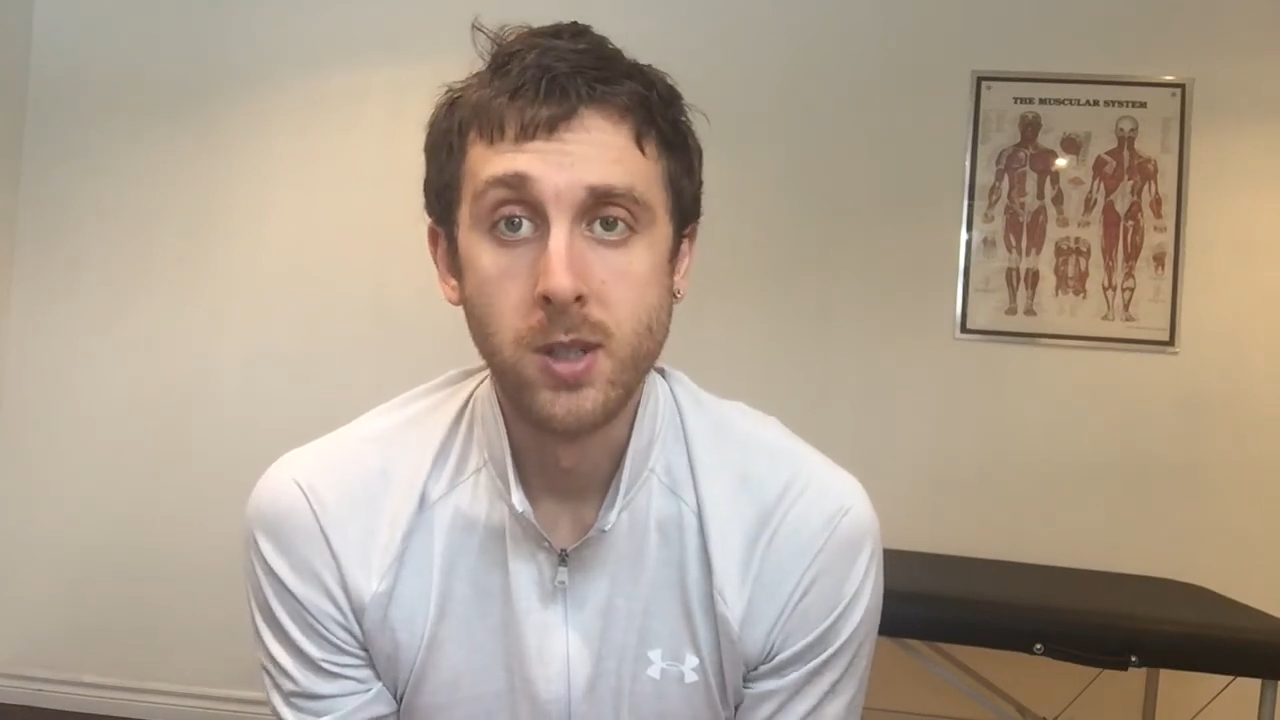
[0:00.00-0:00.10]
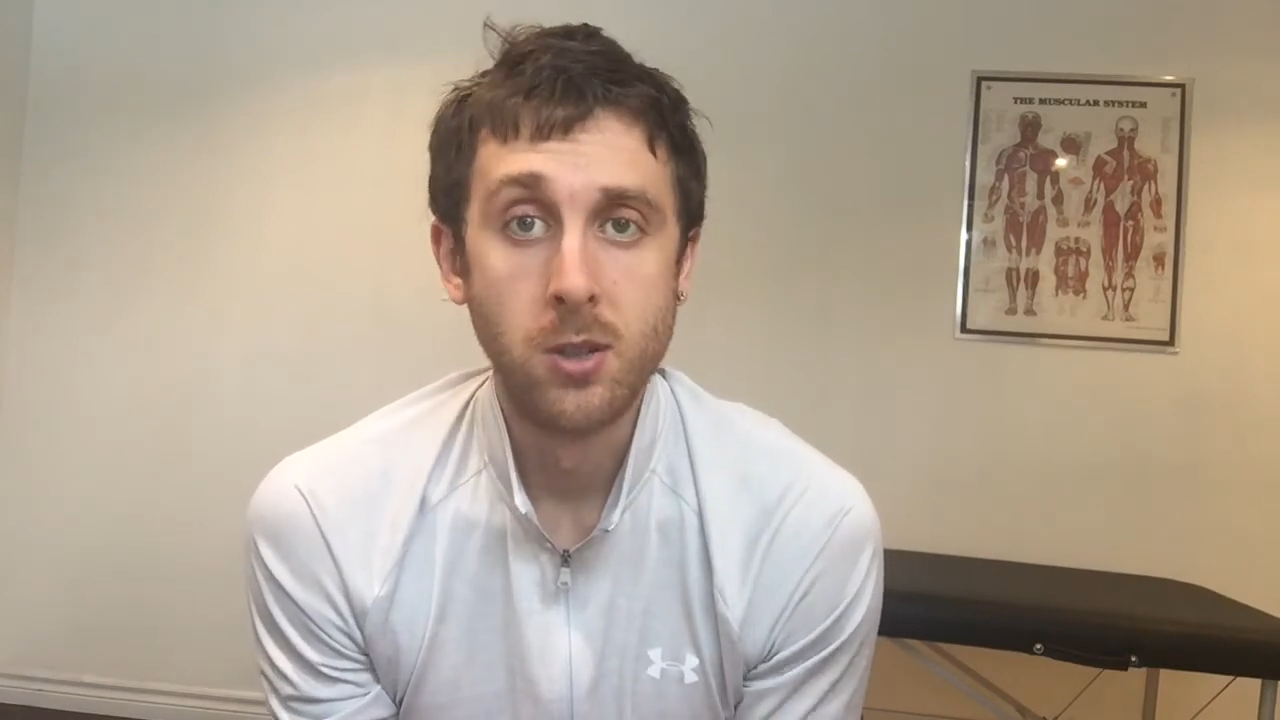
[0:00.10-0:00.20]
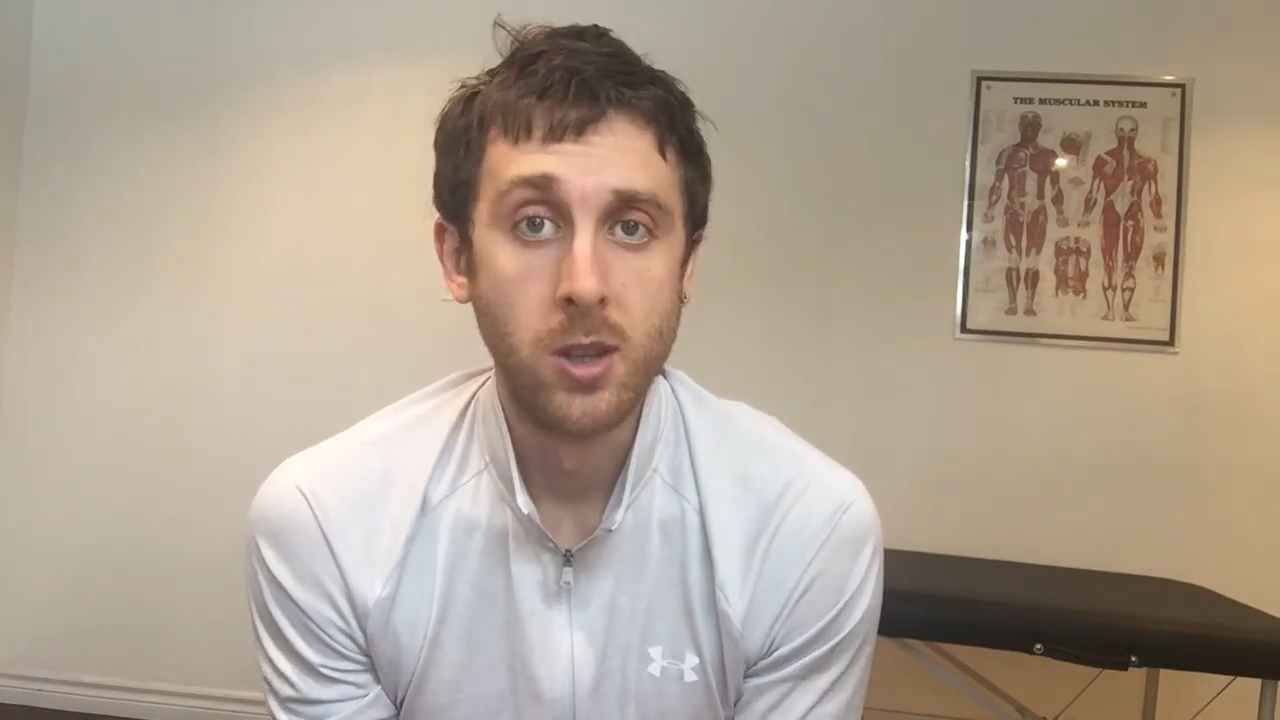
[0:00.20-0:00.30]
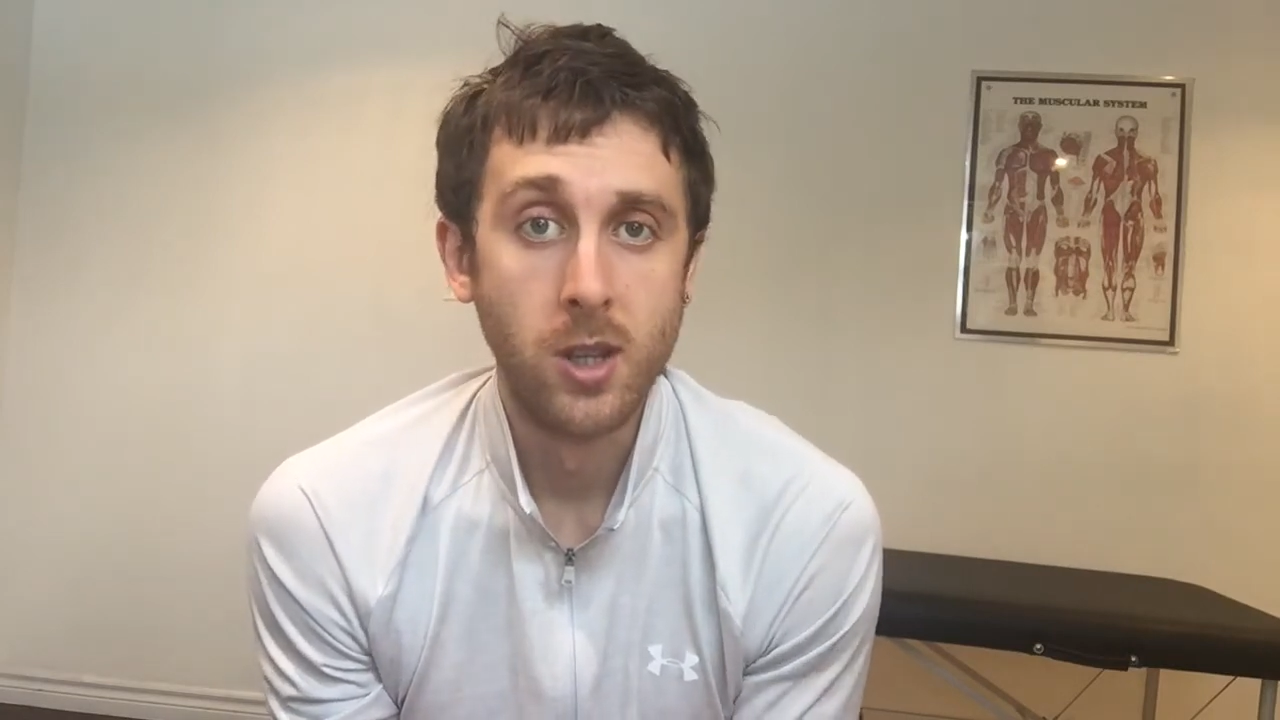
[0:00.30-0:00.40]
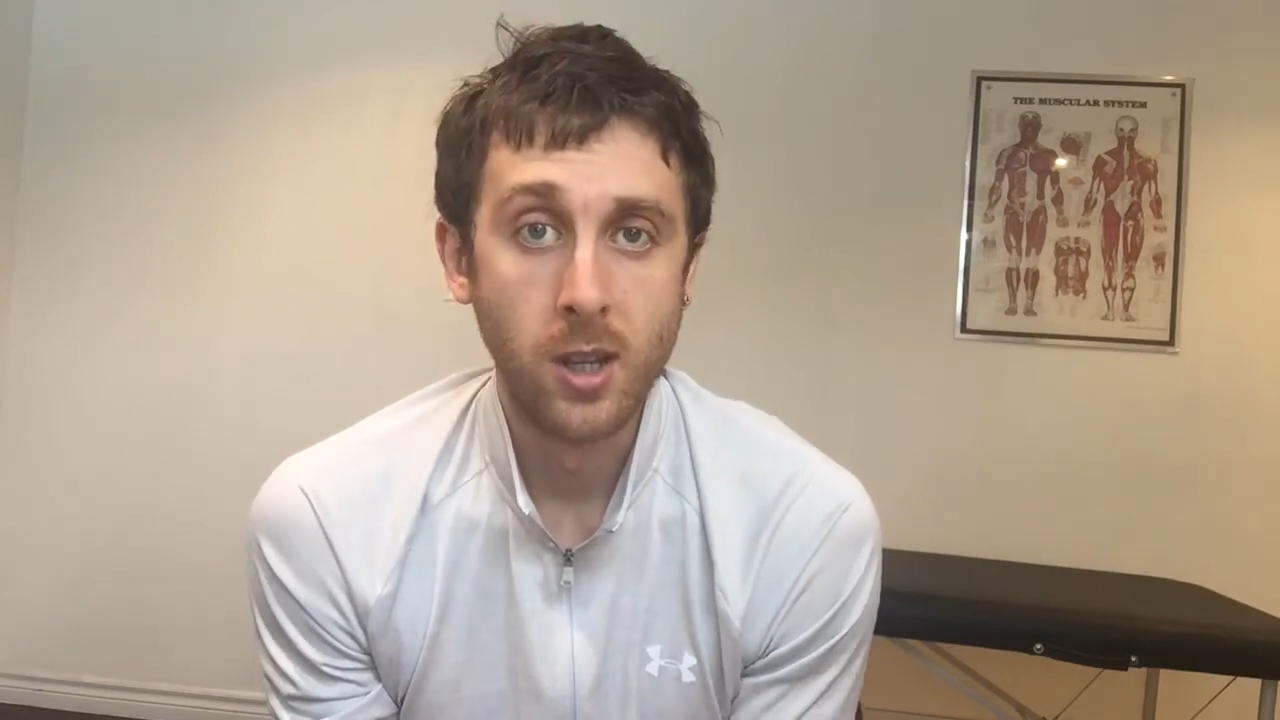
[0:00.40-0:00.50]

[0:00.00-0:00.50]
so they